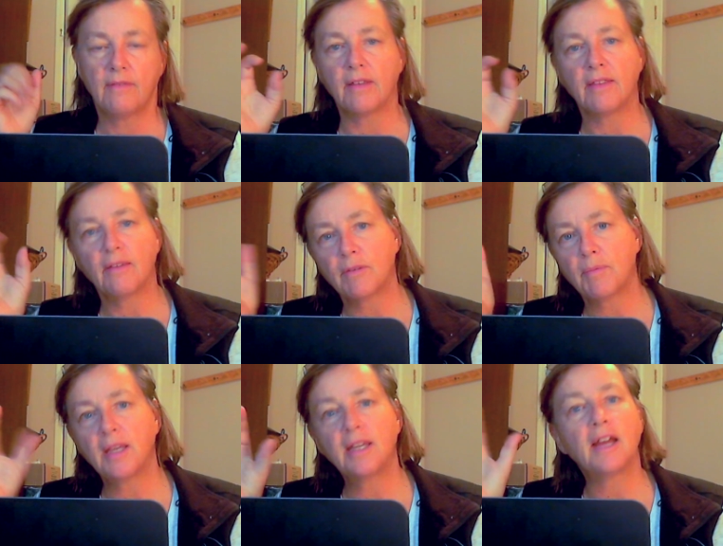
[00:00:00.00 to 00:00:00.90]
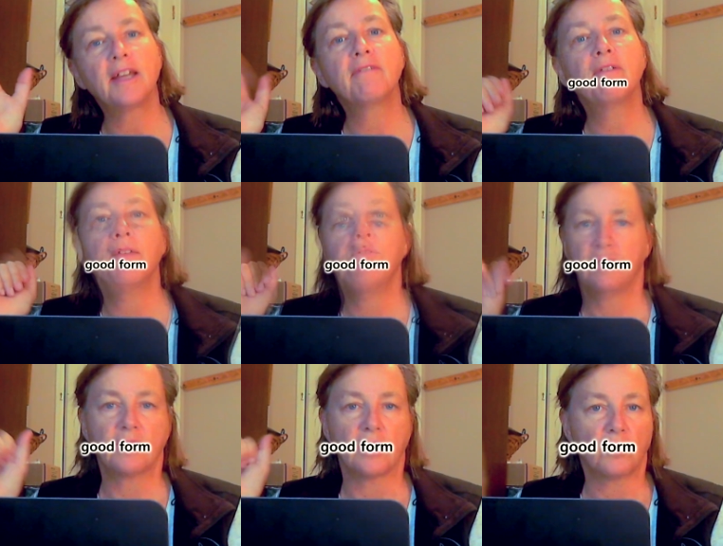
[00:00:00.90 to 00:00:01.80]
then that would be ninety-five to
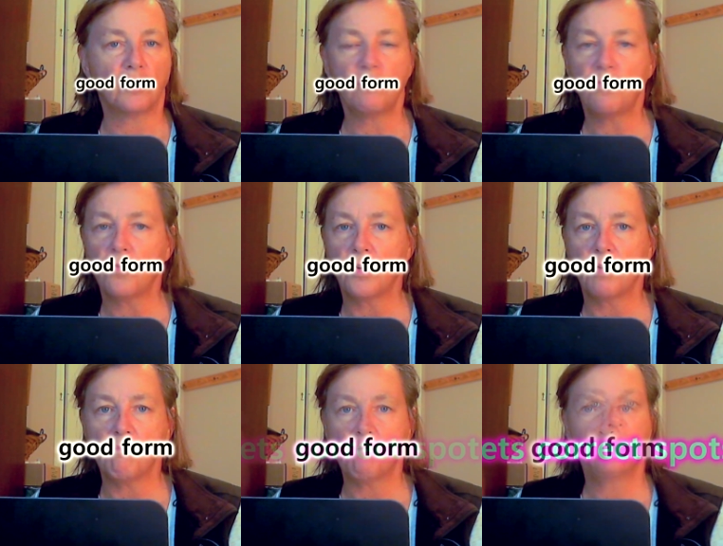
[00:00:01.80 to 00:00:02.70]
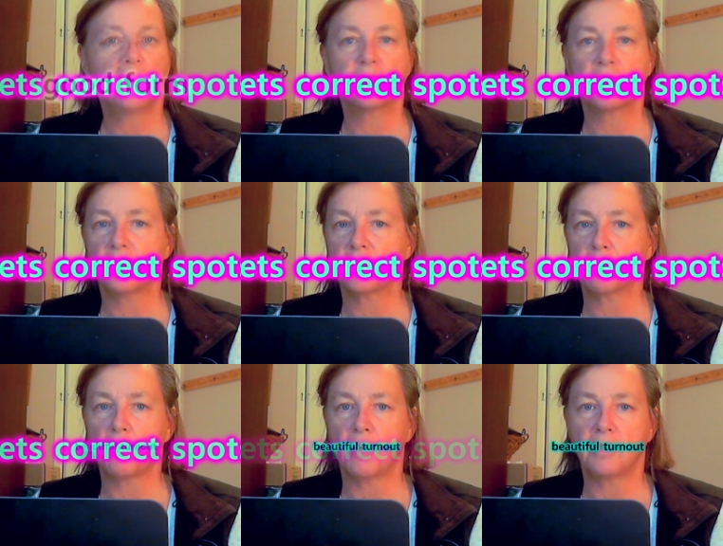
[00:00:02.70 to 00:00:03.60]
one. It's got good form, gets all its
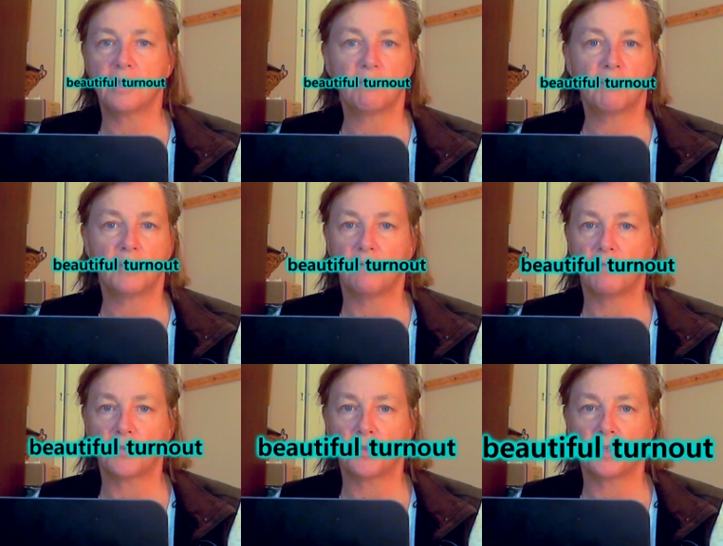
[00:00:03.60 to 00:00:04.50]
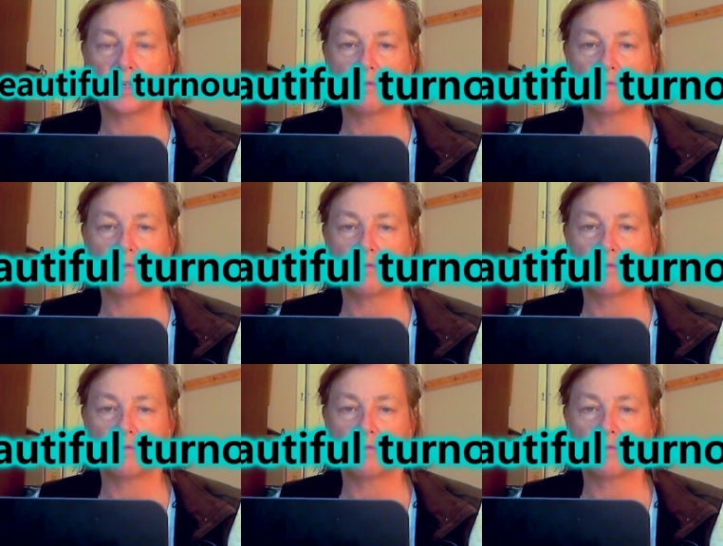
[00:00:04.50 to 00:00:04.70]
spots, beautiful turnout.